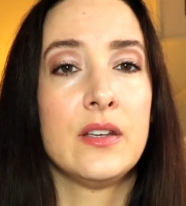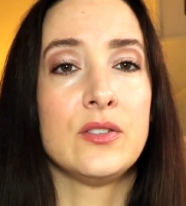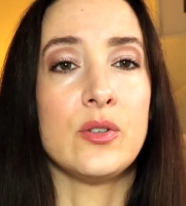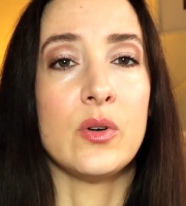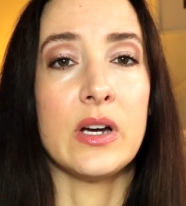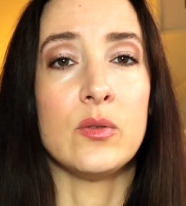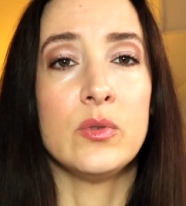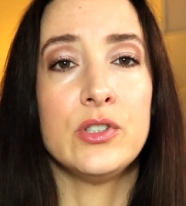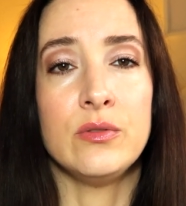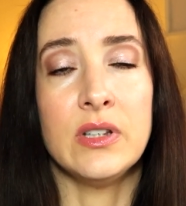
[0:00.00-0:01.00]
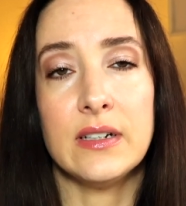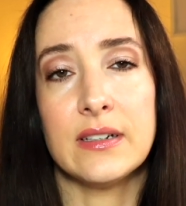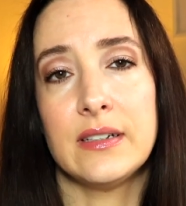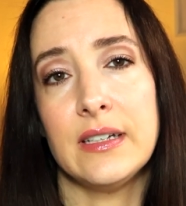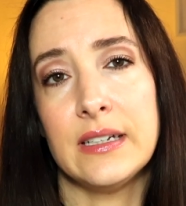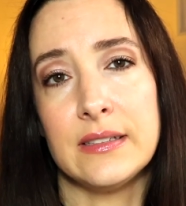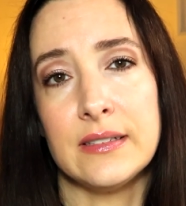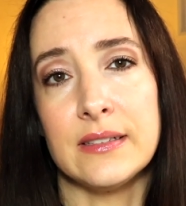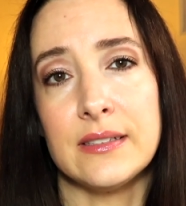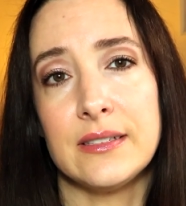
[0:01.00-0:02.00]
So I wish you luck,
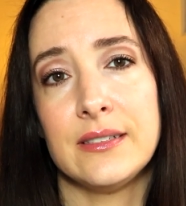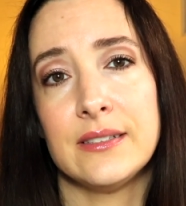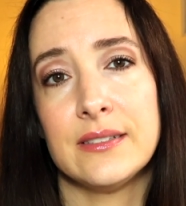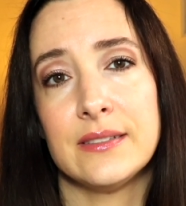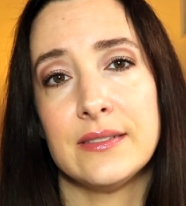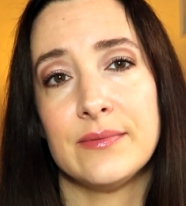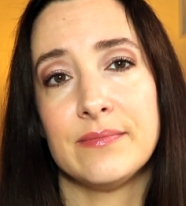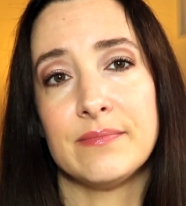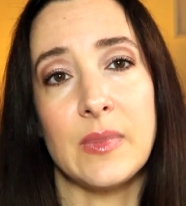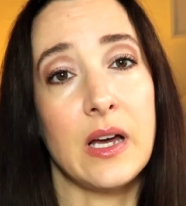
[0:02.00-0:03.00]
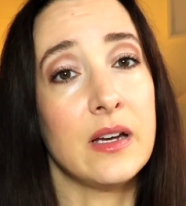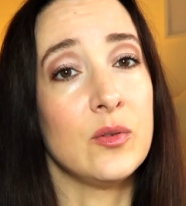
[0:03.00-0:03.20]
and I